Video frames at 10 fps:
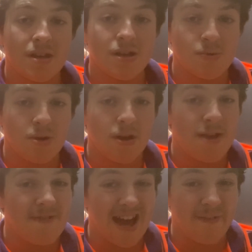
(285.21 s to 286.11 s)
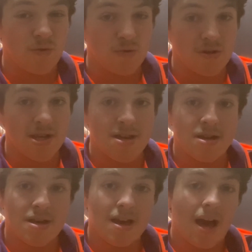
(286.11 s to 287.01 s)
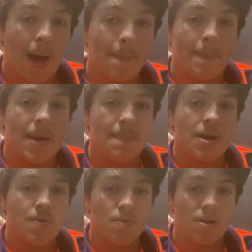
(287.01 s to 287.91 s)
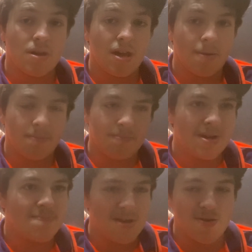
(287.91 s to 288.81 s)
as well if you haven't already at BP at BP